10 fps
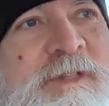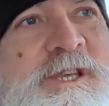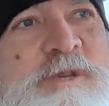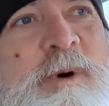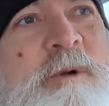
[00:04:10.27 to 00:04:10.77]
the
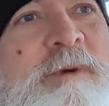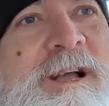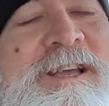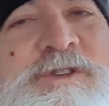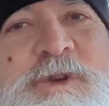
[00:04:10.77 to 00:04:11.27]
smart
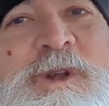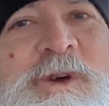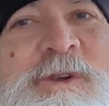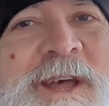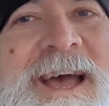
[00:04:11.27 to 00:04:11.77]
monkeys who
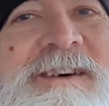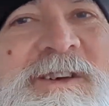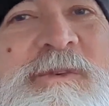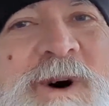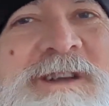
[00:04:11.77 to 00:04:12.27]
learned how
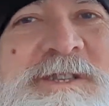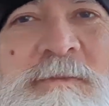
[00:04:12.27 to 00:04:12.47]
to wash their